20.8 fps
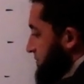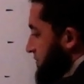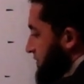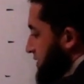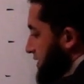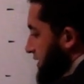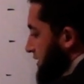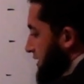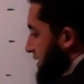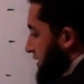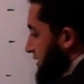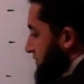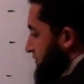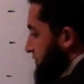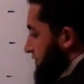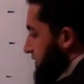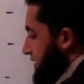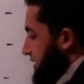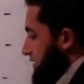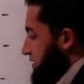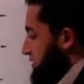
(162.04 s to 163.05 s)
Can
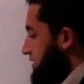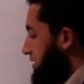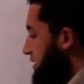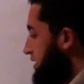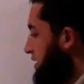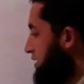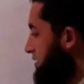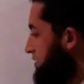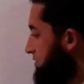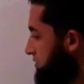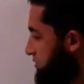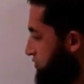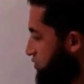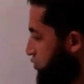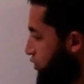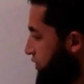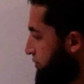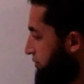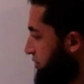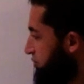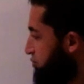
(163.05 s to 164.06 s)
have a
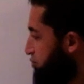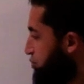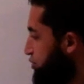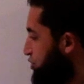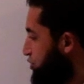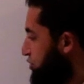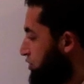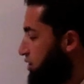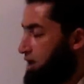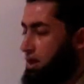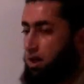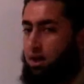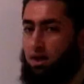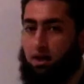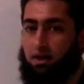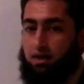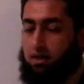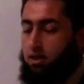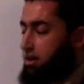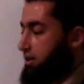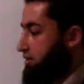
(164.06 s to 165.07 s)
swimming pool,
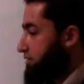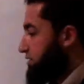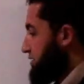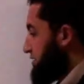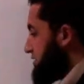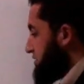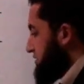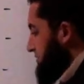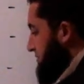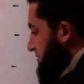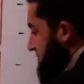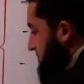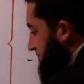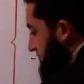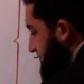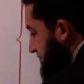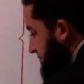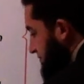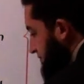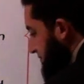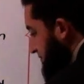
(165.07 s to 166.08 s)
a garden
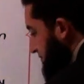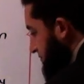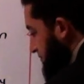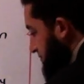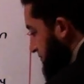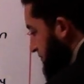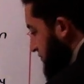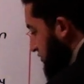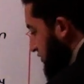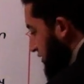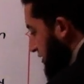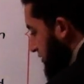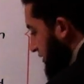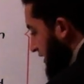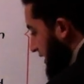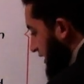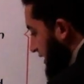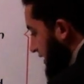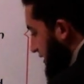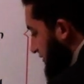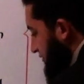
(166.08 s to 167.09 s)
where we
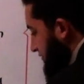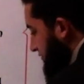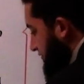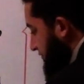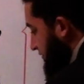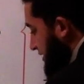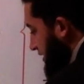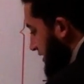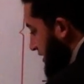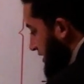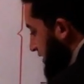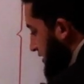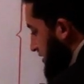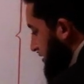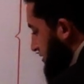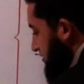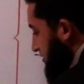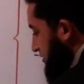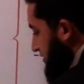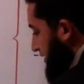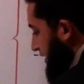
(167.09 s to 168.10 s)
have
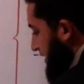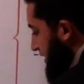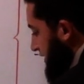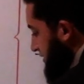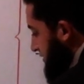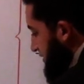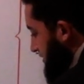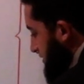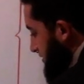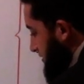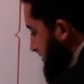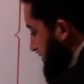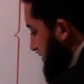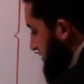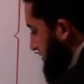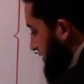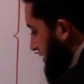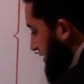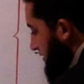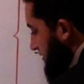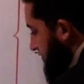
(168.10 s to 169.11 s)
trees
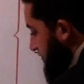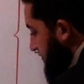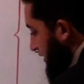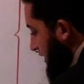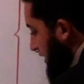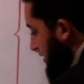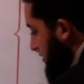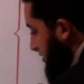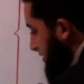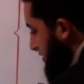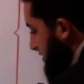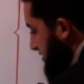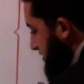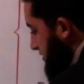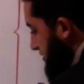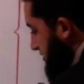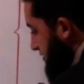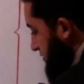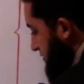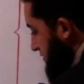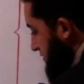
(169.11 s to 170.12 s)
and flowers,